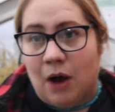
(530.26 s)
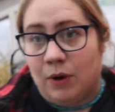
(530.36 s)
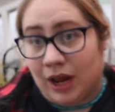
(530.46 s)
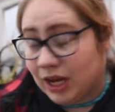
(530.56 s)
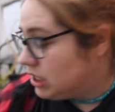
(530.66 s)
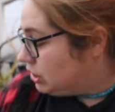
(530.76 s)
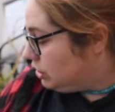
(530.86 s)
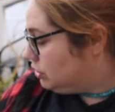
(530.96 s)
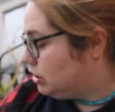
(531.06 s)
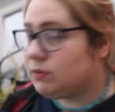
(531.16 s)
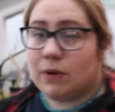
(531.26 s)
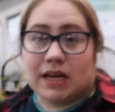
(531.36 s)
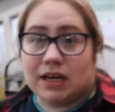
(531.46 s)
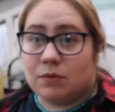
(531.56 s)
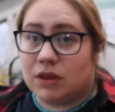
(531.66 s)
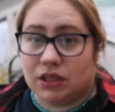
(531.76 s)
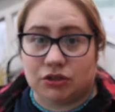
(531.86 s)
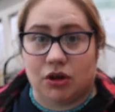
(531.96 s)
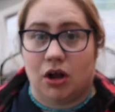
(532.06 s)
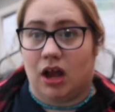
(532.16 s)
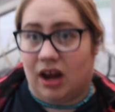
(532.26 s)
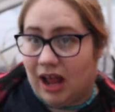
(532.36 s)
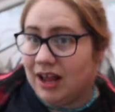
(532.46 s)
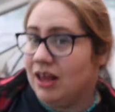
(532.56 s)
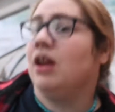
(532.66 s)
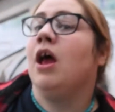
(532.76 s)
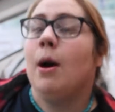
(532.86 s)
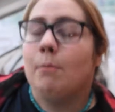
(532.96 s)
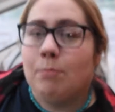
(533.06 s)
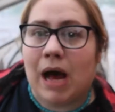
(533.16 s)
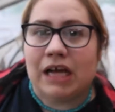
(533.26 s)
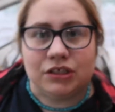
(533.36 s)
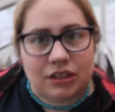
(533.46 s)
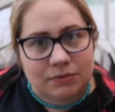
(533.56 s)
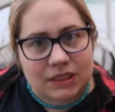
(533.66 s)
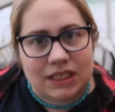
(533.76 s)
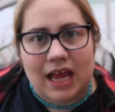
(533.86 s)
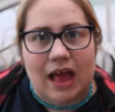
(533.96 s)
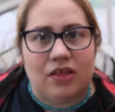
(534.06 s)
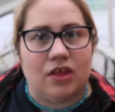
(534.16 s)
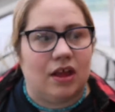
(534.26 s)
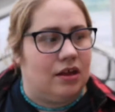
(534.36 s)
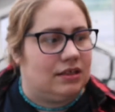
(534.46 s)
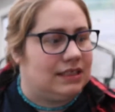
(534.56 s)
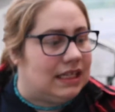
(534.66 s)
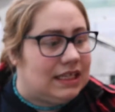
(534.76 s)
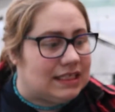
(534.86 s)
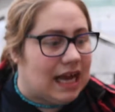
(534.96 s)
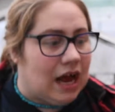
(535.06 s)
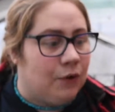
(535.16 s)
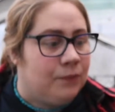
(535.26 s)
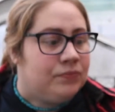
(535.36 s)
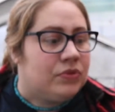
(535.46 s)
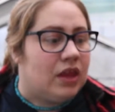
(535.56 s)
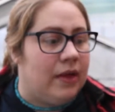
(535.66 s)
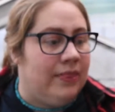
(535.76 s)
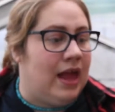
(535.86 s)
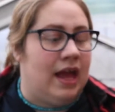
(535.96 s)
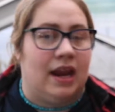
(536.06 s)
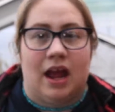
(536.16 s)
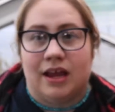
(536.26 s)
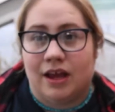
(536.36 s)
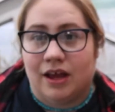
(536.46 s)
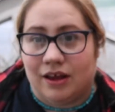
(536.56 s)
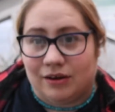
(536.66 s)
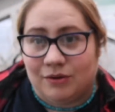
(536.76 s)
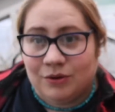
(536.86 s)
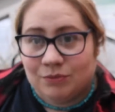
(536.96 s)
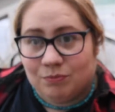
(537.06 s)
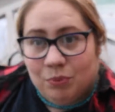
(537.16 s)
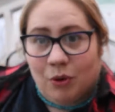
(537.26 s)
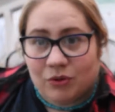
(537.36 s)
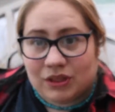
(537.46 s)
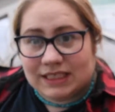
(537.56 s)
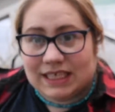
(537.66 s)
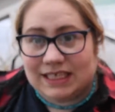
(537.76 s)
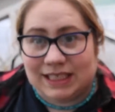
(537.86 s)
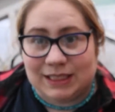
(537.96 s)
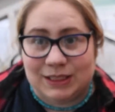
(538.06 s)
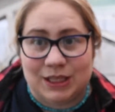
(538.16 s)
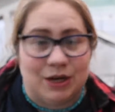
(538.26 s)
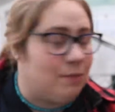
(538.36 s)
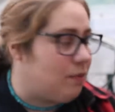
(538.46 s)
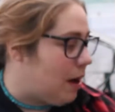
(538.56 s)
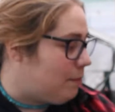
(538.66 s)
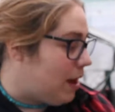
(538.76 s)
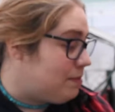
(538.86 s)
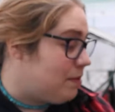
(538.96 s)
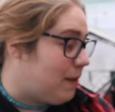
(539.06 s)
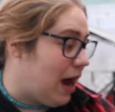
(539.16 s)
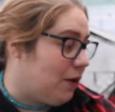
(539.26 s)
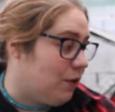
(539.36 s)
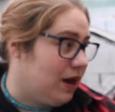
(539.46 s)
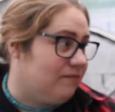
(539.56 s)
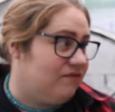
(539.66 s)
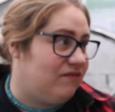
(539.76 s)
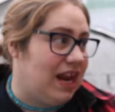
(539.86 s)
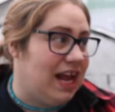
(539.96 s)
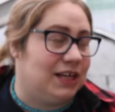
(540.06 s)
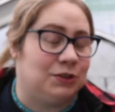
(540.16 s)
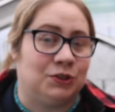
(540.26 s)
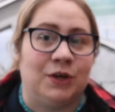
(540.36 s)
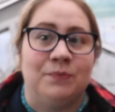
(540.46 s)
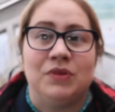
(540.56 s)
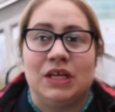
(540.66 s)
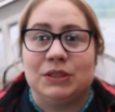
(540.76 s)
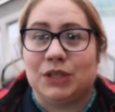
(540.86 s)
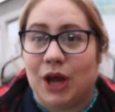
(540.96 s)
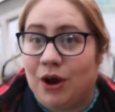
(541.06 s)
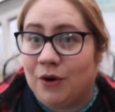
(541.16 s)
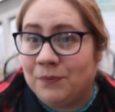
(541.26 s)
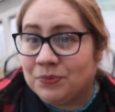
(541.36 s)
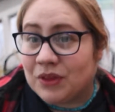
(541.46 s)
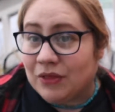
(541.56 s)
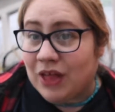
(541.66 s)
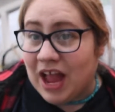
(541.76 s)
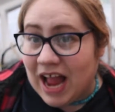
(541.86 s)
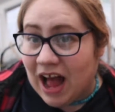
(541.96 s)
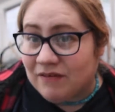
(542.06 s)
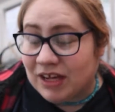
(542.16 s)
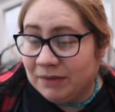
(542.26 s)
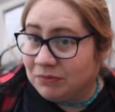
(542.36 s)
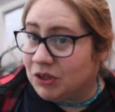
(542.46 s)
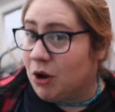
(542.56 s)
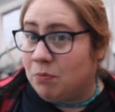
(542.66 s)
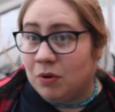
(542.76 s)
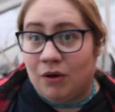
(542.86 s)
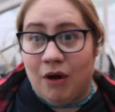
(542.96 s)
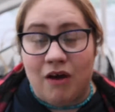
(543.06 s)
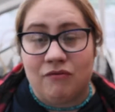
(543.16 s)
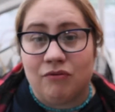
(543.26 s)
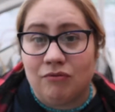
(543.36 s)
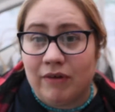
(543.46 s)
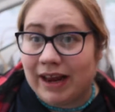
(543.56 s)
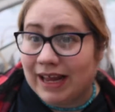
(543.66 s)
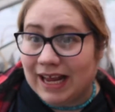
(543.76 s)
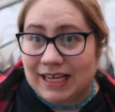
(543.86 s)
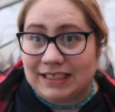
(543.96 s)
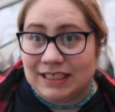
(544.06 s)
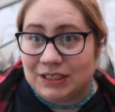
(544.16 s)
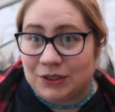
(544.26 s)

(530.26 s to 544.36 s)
and I can do just what I did with the trug, and I can bash them to get the seeds out, and then I can pour the seeds into a brown paper bag when I'm finished. So they have it, a couple of really easy